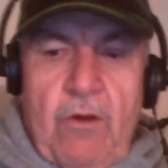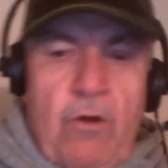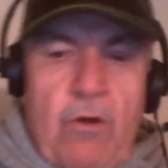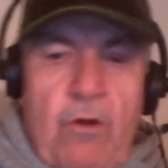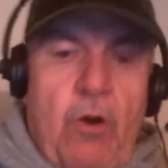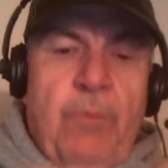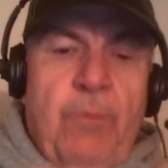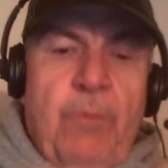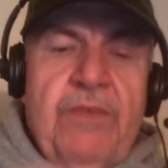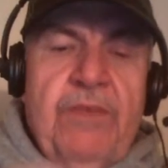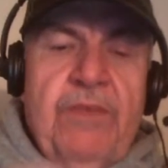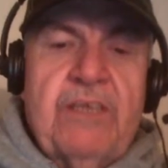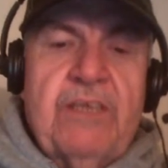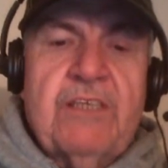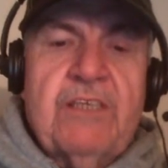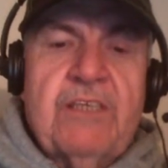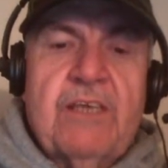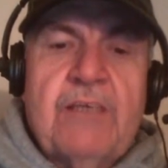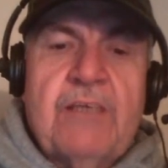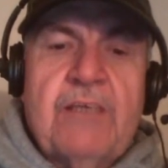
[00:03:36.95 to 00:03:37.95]
Open these
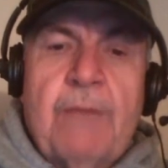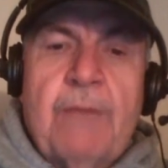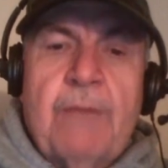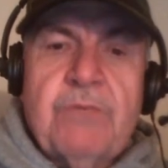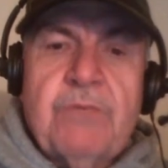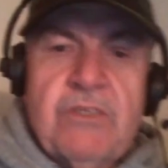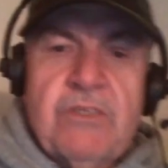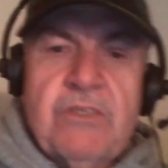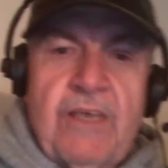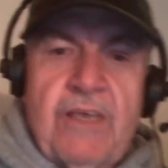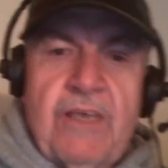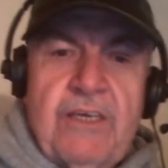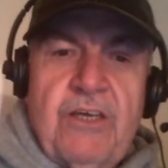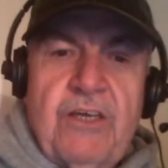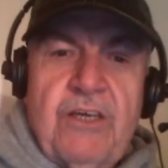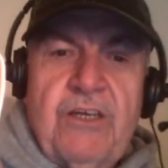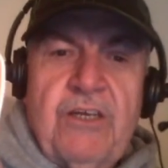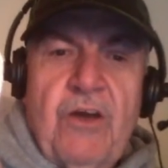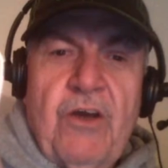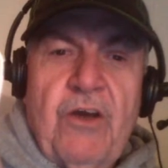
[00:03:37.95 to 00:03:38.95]
things up just like your
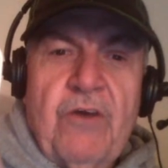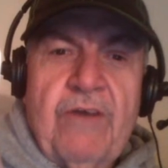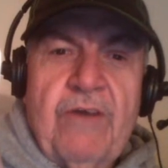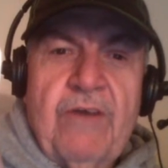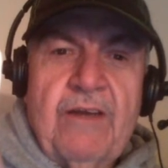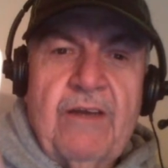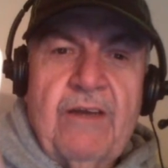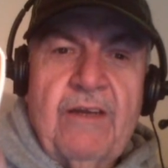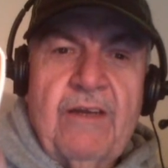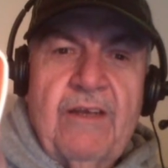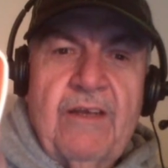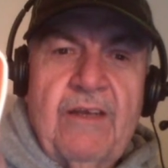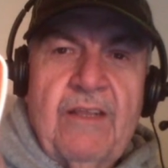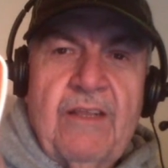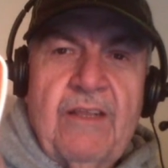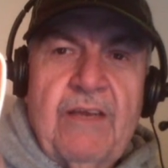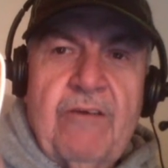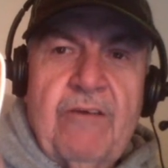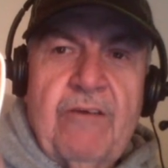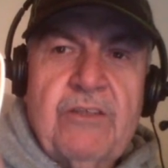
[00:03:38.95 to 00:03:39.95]
deodorant.
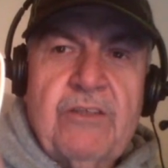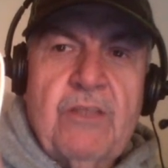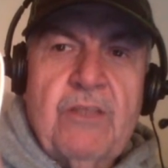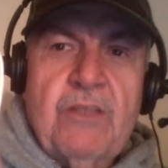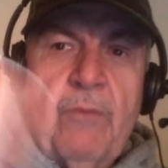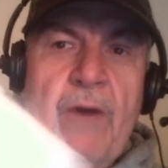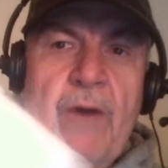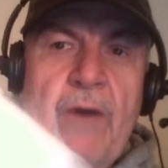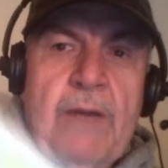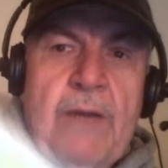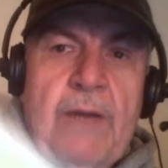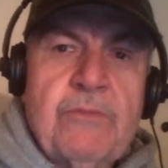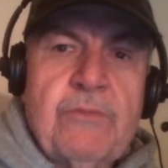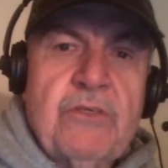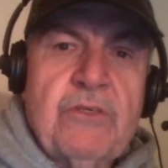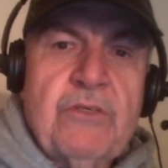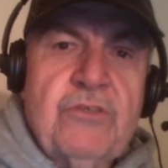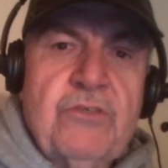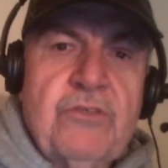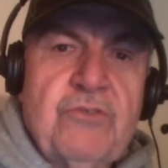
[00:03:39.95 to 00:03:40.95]
There it is on the bottom. There's a
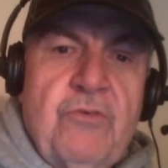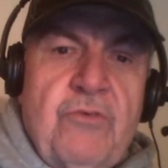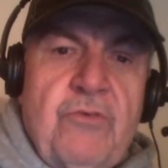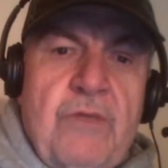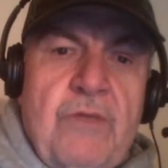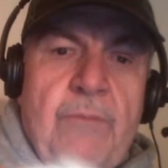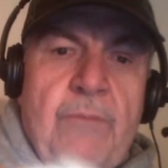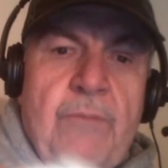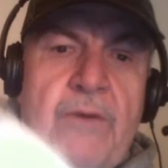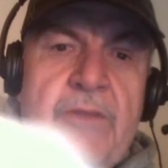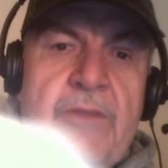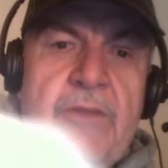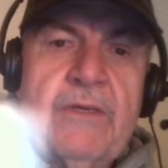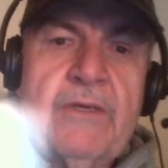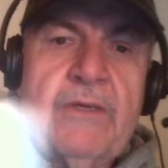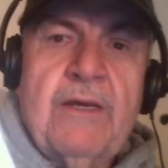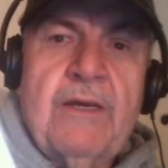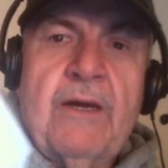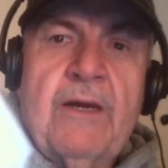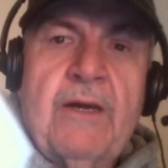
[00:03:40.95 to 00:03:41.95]
little screw on
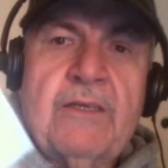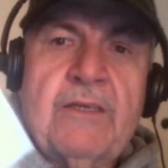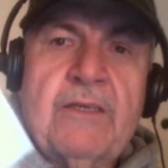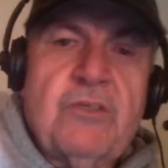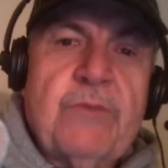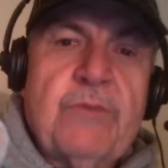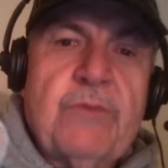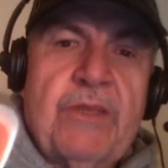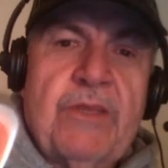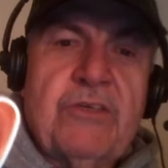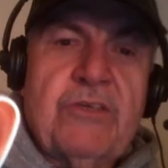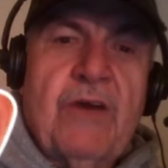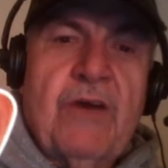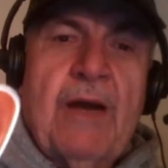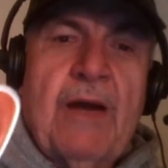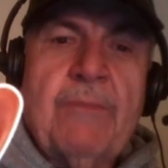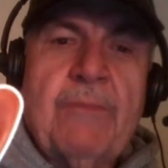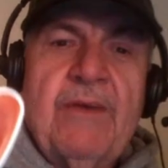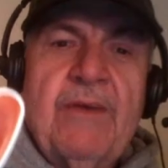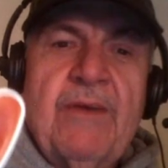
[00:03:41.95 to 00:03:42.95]
the
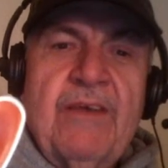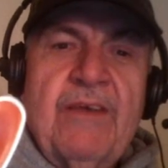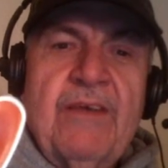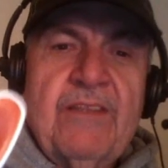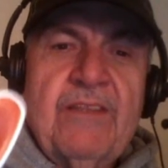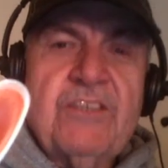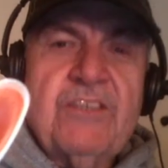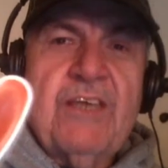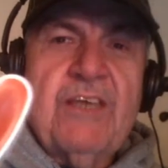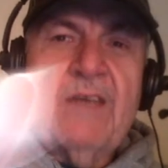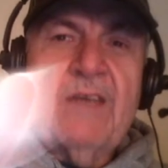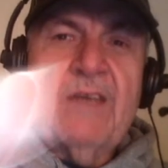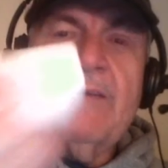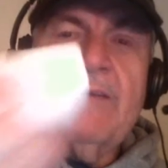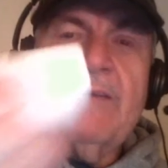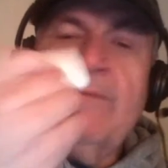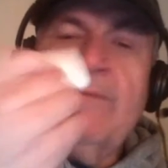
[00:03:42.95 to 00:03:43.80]
top. The scent.